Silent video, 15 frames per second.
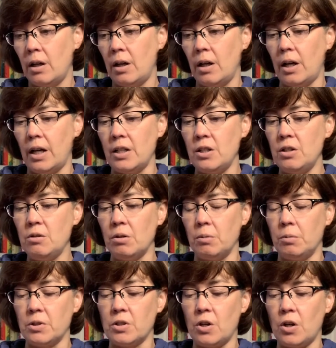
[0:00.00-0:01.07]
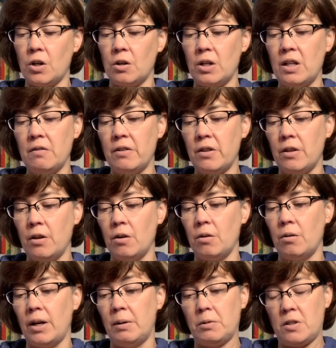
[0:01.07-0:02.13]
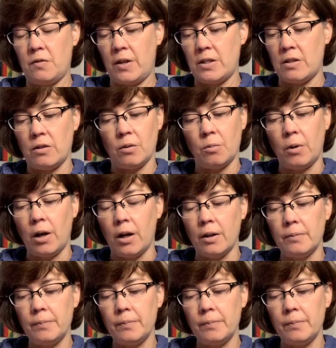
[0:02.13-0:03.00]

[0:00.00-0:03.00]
I knew it was her, even though I was facing the wall.